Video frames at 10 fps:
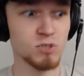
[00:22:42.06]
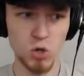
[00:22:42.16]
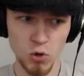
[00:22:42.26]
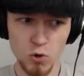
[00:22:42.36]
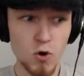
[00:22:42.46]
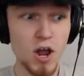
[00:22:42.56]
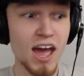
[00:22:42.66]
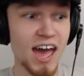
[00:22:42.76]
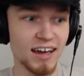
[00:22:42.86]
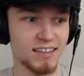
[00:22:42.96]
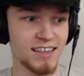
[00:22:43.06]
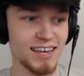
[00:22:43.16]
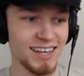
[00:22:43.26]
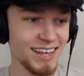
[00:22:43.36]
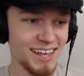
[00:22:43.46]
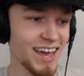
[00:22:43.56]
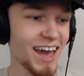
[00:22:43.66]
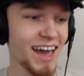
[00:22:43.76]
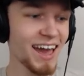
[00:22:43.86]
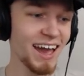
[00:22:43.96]
Correct!
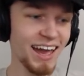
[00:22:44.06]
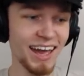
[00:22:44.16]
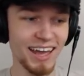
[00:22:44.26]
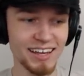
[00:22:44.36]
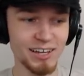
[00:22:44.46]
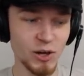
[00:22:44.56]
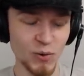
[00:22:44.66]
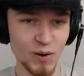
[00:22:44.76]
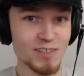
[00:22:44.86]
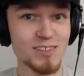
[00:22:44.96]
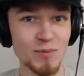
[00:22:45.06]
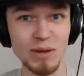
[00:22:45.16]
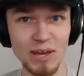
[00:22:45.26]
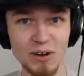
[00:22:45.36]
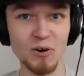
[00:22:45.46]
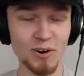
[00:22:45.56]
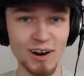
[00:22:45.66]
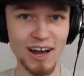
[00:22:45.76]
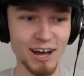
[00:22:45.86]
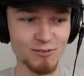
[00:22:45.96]
Yay! Who wants to be a
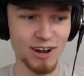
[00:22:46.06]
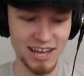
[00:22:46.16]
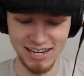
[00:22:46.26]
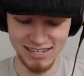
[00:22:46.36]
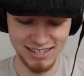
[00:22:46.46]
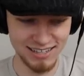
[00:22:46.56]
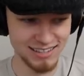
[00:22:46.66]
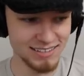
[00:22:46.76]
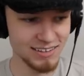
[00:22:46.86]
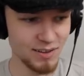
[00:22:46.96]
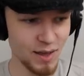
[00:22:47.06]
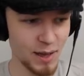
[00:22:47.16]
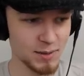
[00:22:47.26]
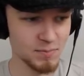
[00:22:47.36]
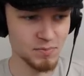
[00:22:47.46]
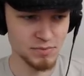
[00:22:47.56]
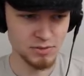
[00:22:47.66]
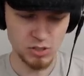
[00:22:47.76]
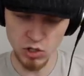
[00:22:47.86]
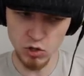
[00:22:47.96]
Goron, right? Okay.
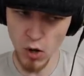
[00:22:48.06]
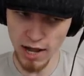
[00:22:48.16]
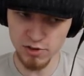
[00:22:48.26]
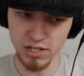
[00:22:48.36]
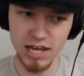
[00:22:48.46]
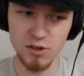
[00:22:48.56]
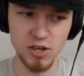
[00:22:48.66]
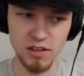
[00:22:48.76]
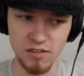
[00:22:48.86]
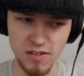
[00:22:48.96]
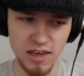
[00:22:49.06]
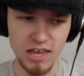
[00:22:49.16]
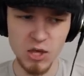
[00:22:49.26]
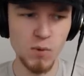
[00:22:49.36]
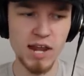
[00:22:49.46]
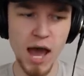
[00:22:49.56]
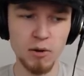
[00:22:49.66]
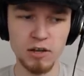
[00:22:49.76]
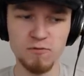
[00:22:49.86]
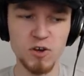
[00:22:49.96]
Congratulations! You are now
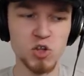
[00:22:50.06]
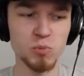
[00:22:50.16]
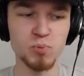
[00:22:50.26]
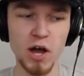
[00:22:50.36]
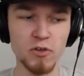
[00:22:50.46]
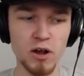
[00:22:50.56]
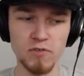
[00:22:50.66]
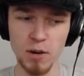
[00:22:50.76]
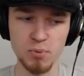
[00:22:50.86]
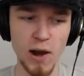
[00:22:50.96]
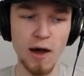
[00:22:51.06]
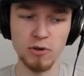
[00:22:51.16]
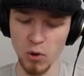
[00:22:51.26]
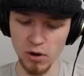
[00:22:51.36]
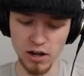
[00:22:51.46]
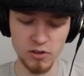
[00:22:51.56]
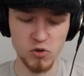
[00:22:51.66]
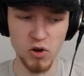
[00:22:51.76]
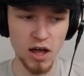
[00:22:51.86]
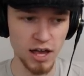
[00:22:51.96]
an official brother of our proud Goron
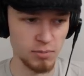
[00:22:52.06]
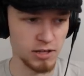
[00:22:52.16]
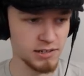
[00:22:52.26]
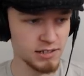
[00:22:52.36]
tribe.